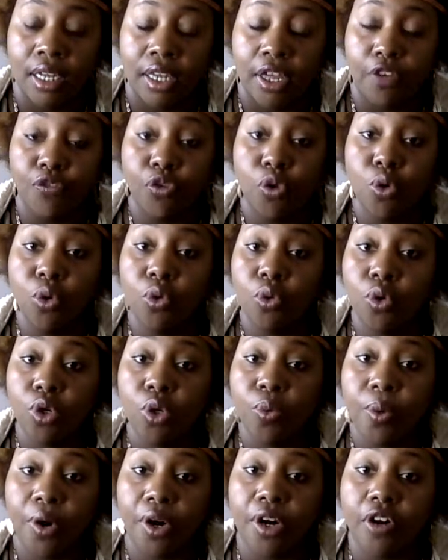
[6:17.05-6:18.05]
if you knew who
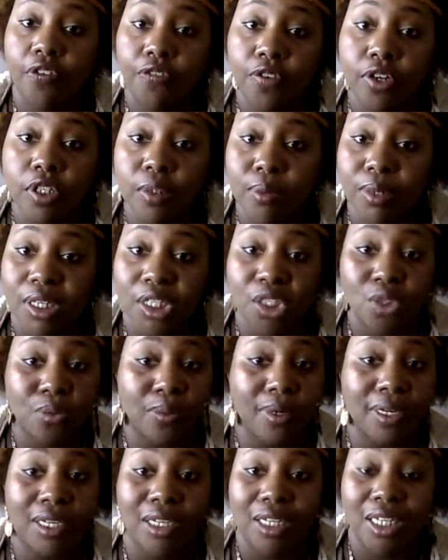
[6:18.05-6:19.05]
you were in the first place, you
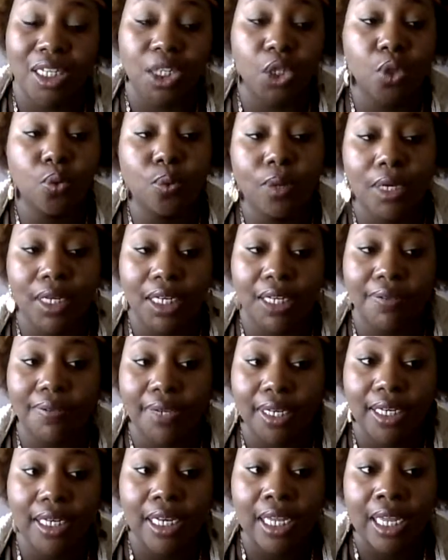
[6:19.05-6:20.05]
wouldn't
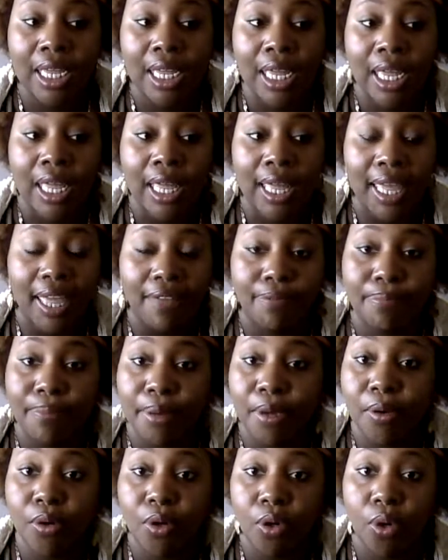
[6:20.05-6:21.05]
even have
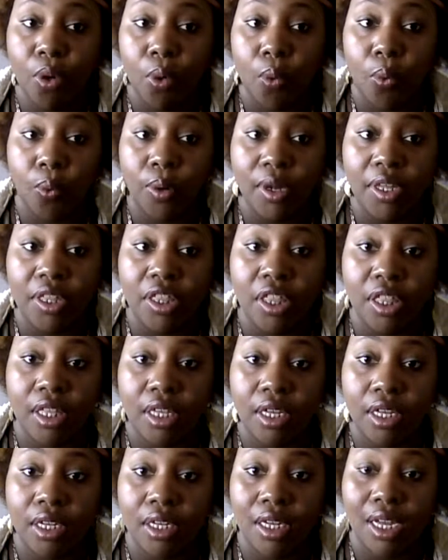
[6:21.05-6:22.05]
been with
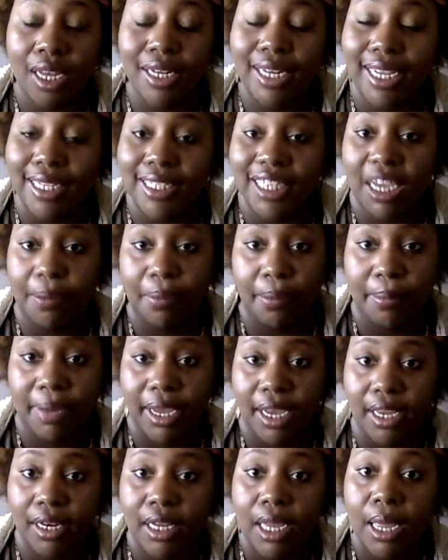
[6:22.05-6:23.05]
that type of
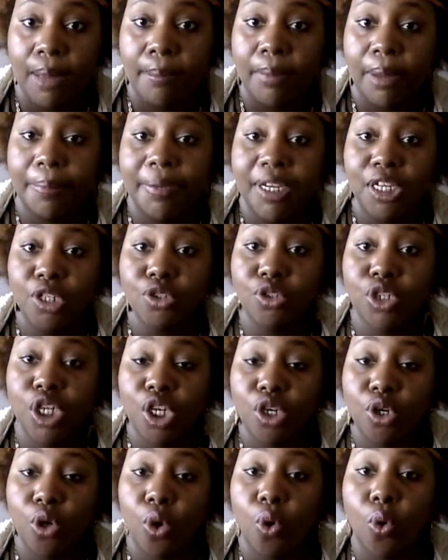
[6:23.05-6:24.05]
man. But because you
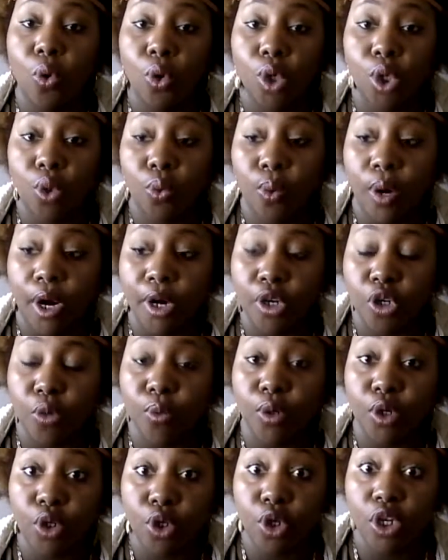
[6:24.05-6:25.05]
didn't know who you were
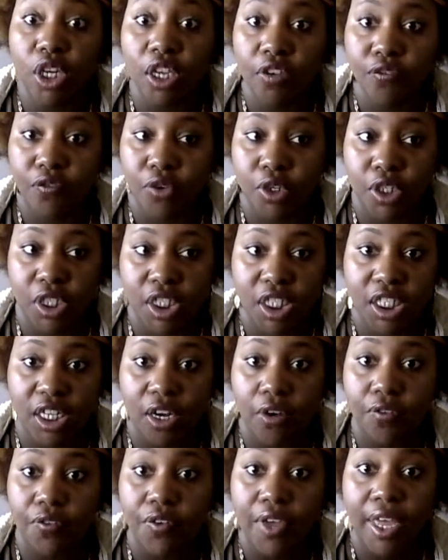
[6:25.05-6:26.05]
looking for
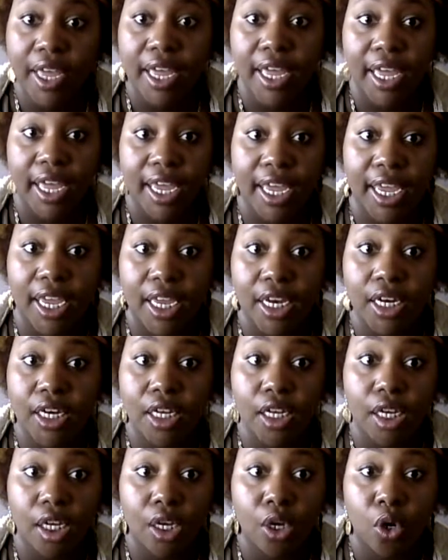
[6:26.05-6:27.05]
yourself
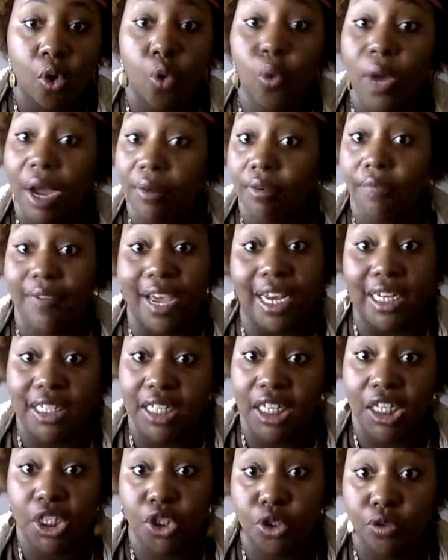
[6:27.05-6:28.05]
in whoever
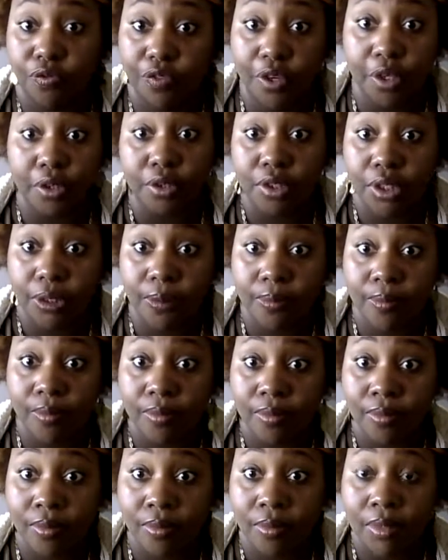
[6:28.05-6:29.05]
validated you first.
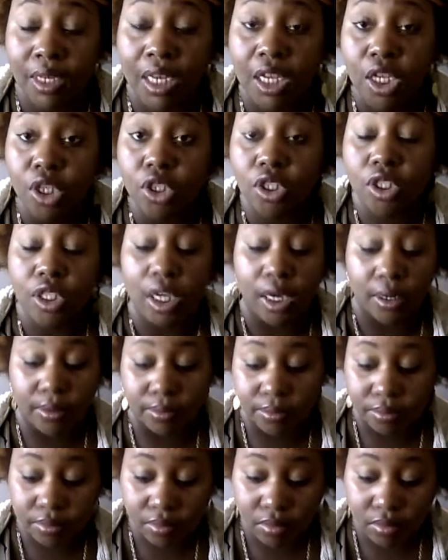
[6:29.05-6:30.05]
So